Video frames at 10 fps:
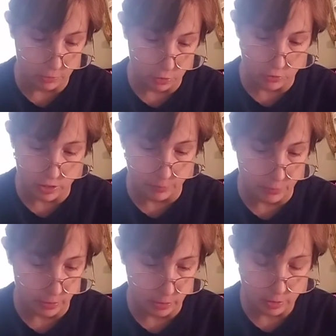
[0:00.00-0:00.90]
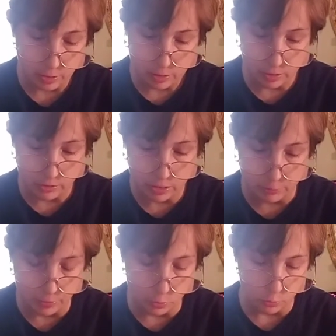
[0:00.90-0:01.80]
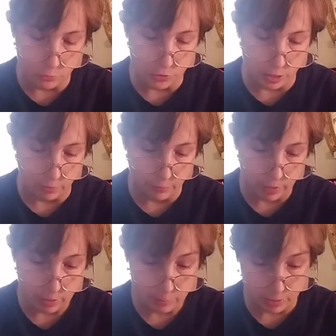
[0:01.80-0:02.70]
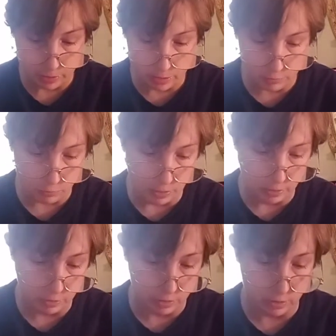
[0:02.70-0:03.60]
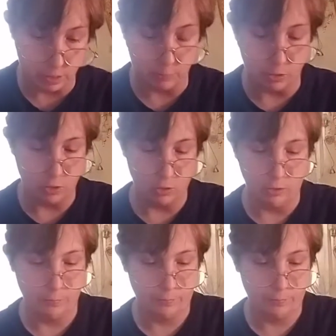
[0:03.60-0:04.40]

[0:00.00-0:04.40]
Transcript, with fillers: got something he's keeping to himself, but he, he remains the same darling.